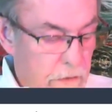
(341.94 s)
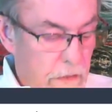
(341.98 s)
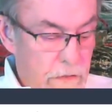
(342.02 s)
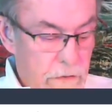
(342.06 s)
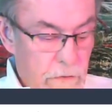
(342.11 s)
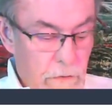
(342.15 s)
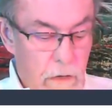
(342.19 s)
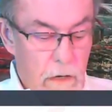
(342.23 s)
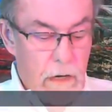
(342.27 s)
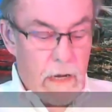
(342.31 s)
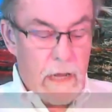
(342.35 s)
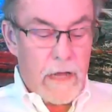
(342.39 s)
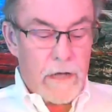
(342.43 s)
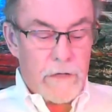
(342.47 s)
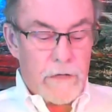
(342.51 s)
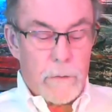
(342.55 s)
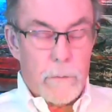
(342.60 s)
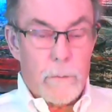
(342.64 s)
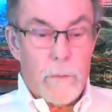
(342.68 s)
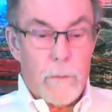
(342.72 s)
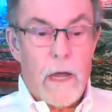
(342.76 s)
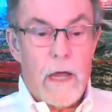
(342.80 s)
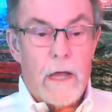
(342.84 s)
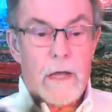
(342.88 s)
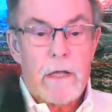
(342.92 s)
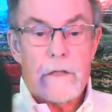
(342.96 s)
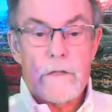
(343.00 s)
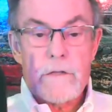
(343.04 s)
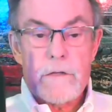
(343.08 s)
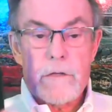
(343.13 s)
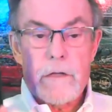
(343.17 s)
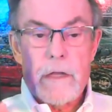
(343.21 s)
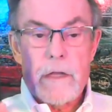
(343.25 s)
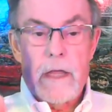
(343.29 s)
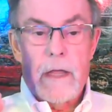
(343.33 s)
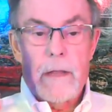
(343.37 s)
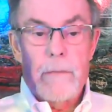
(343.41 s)
these are our axle
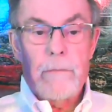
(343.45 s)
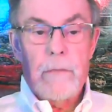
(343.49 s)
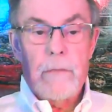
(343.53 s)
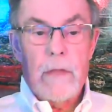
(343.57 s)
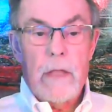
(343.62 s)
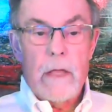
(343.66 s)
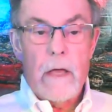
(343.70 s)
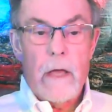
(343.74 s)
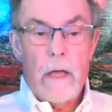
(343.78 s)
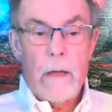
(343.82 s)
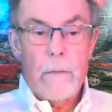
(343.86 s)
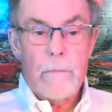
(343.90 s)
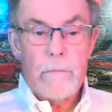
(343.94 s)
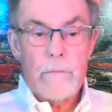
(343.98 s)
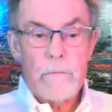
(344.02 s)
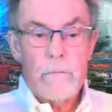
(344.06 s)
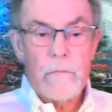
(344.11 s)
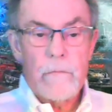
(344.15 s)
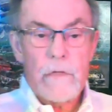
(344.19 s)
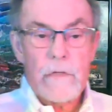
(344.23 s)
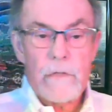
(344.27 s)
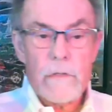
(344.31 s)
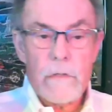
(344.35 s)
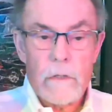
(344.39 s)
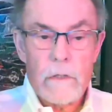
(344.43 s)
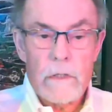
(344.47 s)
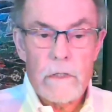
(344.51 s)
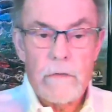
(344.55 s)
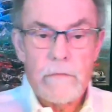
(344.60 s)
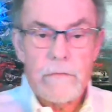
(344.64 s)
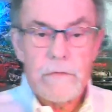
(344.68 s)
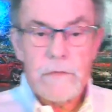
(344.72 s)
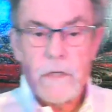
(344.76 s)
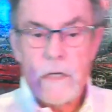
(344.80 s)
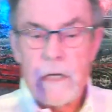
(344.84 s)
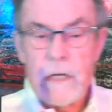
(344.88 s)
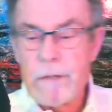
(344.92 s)
brackets and um, sure
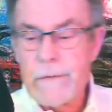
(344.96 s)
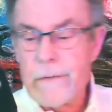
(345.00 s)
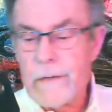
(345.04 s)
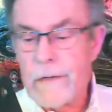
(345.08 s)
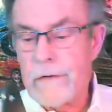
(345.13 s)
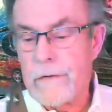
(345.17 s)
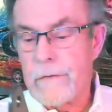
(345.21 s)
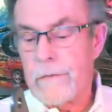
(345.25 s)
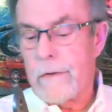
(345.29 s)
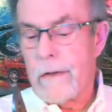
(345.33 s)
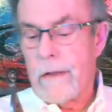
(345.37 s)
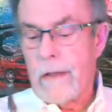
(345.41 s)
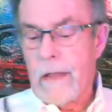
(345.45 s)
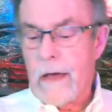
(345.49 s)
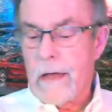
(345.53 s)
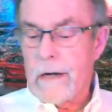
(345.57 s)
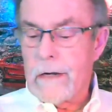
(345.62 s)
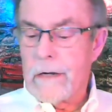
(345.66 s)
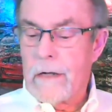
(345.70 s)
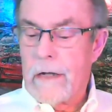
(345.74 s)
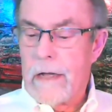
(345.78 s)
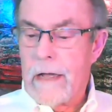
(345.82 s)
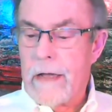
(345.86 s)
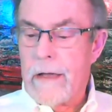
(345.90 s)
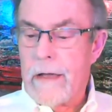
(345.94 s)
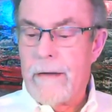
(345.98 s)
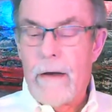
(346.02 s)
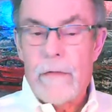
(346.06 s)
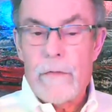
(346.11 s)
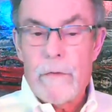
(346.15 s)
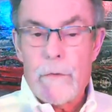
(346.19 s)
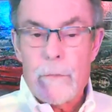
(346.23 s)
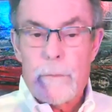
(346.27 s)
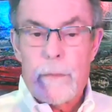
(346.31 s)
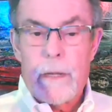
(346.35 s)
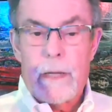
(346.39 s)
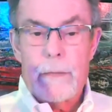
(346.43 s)
you've seen a lot of
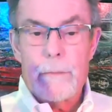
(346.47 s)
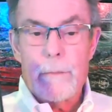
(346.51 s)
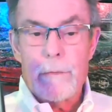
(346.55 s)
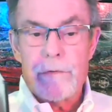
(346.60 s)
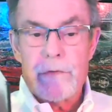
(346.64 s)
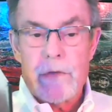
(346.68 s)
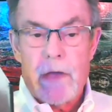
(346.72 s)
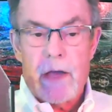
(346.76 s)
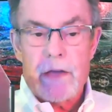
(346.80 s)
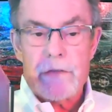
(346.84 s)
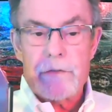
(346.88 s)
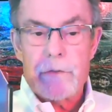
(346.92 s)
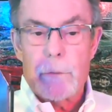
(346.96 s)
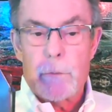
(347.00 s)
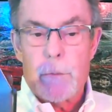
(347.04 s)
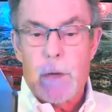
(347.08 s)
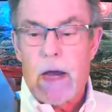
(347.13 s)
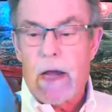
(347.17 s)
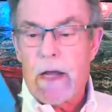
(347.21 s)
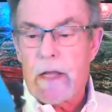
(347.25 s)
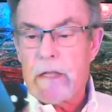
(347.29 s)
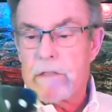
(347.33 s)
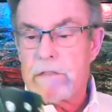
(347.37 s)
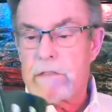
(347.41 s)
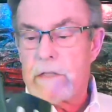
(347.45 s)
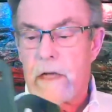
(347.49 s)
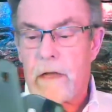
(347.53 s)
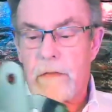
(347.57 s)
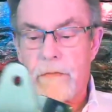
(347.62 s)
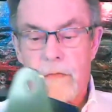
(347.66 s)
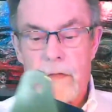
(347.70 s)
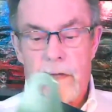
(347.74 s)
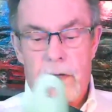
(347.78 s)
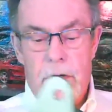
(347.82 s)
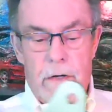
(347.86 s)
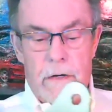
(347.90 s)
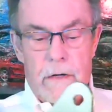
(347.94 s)
other people's axle brackets
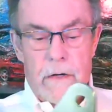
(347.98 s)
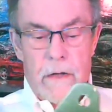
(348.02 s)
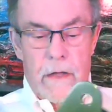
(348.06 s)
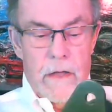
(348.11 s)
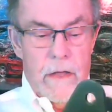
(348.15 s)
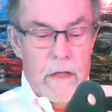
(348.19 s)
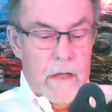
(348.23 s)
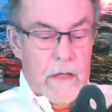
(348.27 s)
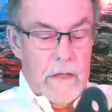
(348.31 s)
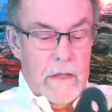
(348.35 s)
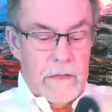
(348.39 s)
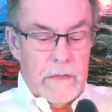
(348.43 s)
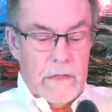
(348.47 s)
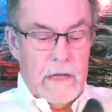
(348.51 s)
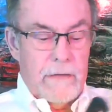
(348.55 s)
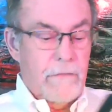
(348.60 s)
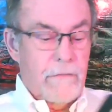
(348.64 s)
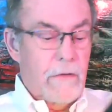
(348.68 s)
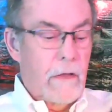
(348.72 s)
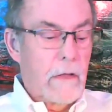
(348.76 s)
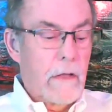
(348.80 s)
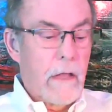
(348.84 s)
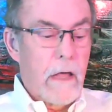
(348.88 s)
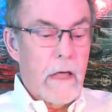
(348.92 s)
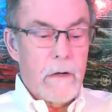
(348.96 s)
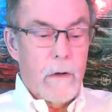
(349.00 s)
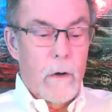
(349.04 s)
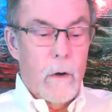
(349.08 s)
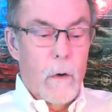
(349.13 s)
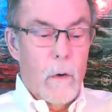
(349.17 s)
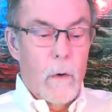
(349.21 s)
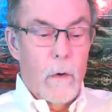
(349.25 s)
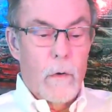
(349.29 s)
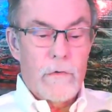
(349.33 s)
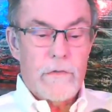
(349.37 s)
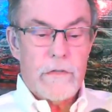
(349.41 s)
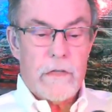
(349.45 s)
out there that have a lot of
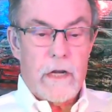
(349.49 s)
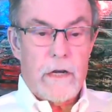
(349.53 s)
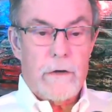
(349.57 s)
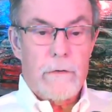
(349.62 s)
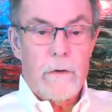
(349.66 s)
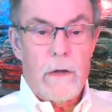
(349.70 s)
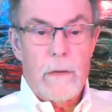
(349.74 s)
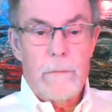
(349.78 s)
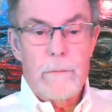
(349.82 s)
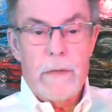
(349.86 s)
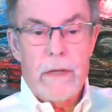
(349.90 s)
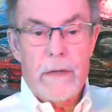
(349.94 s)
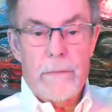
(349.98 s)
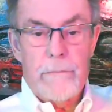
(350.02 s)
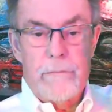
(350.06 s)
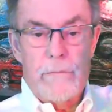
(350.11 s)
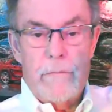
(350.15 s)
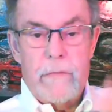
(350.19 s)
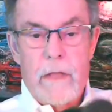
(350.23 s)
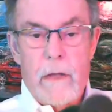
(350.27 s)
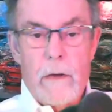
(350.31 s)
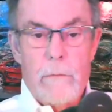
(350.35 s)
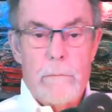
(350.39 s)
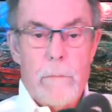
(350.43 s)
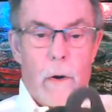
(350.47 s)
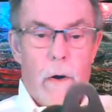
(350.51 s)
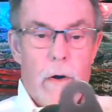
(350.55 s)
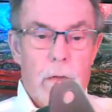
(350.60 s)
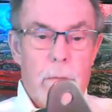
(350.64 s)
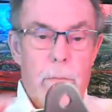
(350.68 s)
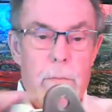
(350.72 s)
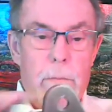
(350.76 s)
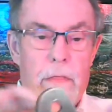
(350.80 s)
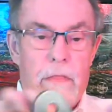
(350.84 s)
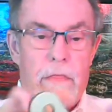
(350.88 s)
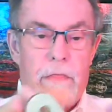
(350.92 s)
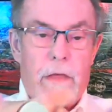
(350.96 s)
holes and the great big you know, part
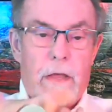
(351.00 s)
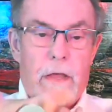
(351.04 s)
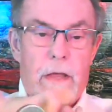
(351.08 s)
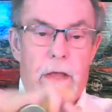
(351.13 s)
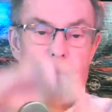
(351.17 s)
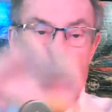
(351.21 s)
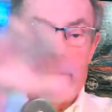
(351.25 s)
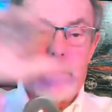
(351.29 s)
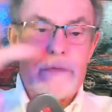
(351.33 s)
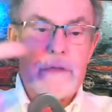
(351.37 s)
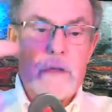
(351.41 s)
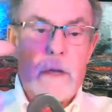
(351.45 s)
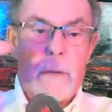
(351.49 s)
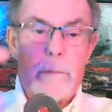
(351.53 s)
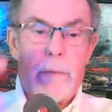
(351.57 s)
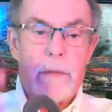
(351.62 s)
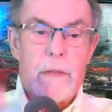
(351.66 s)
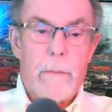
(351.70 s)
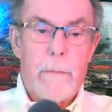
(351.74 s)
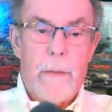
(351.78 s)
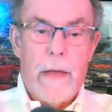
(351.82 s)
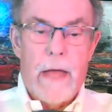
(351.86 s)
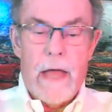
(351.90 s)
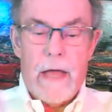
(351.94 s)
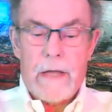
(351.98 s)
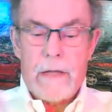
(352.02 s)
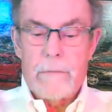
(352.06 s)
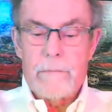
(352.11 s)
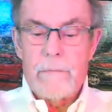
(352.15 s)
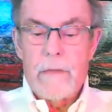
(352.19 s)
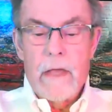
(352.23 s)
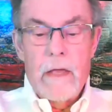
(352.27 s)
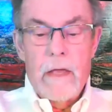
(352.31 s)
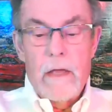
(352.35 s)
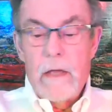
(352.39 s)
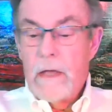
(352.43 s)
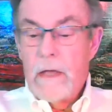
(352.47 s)
of the thing comes up in the back
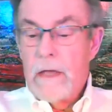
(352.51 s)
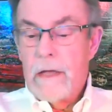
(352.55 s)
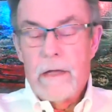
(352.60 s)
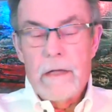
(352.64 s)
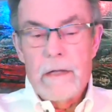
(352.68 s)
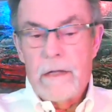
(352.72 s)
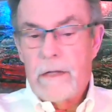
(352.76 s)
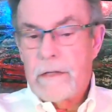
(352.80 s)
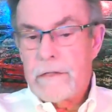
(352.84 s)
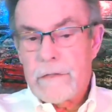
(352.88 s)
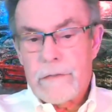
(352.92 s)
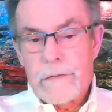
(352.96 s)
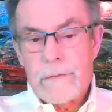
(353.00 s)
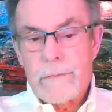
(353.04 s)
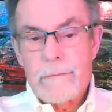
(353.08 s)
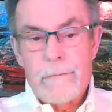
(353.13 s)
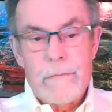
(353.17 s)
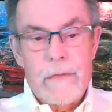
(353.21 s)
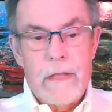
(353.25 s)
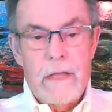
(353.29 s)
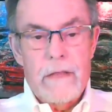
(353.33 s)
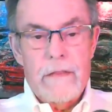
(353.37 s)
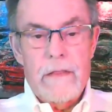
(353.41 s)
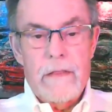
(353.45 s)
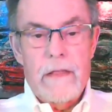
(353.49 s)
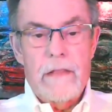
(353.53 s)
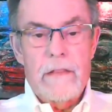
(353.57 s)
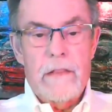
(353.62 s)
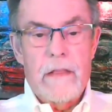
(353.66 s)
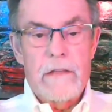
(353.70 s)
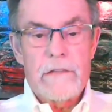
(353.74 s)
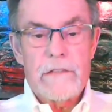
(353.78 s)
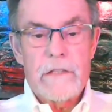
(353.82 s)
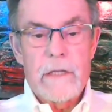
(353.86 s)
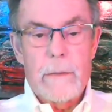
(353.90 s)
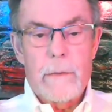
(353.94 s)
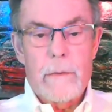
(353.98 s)
and it's you know, they,
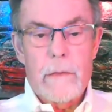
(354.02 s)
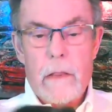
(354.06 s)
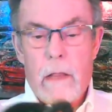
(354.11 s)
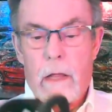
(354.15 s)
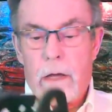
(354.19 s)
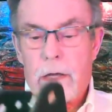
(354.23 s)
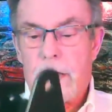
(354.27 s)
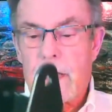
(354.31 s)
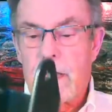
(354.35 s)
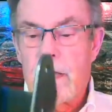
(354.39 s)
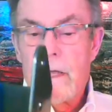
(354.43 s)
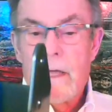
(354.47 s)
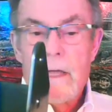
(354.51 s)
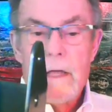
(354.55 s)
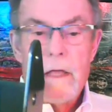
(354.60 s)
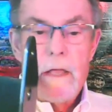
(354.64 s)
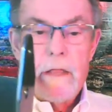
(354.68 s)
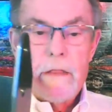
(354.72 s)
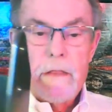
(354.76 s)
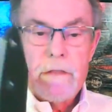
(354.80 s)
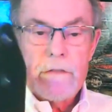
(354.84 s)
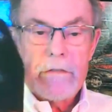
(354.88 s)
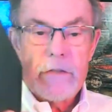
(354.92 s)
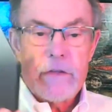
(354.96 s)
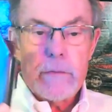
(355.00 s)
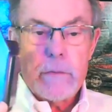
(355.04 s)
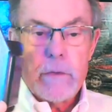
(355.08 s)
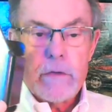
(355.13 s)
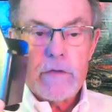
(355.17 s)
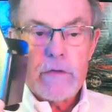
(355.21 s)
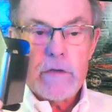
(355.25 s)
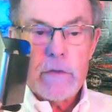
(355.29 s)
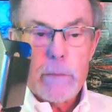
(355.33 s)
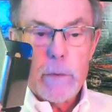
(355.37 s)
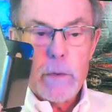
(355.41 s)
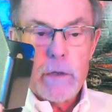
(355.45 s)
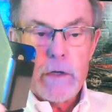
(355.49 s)
they seem clunky. This is
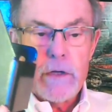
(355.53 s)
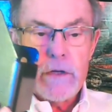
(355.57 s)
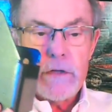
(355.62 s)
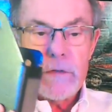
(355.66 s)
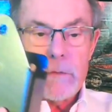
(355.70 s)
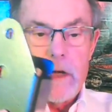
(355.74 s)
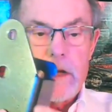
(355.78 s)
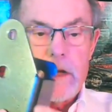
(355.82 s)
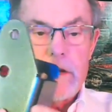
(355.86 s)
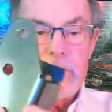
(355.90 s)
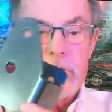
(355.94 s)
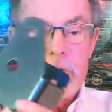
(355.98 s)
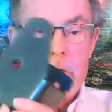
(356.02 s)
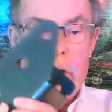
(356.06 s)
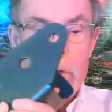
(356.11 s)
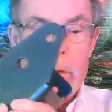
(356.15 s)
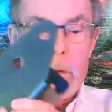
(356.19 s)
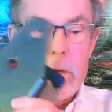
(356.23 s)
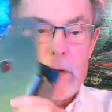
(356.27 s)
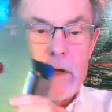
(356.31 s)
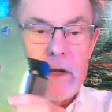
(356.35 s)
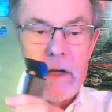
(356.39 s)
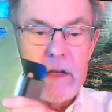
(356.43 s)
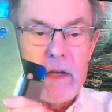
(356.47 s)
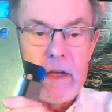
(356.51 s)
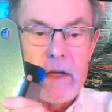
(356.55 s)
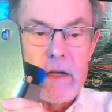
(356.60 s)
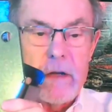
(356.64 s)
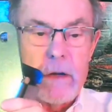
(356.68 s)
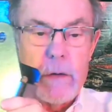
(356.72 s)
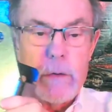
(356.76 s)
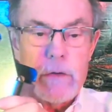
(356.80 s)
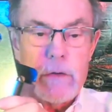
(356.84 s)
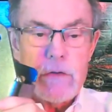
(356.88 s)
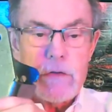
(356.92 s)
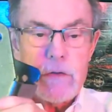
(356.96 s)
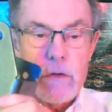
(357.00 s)
this is pretty straightforward. And you can
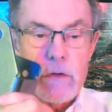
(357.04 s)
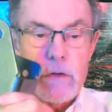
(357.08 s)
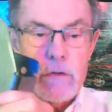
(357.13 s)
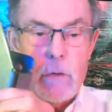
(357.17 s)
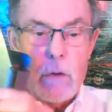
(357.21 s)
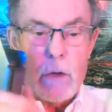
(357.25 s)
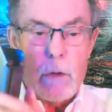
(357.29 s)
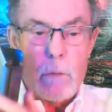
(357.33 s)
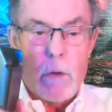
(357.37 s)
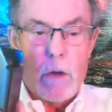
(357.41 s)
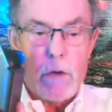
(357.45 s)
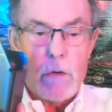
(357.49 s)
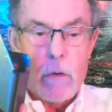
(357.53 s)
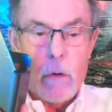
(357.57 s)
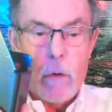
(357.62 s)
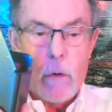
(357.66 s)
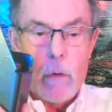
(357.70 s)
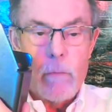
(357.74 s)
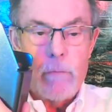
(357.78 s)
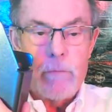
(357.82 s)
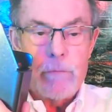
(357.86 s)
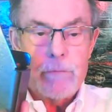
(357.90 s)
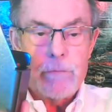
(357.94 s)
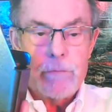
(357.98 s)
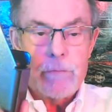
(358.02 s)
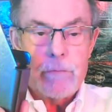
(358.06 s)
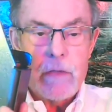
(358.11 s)
notice, there's only one hole.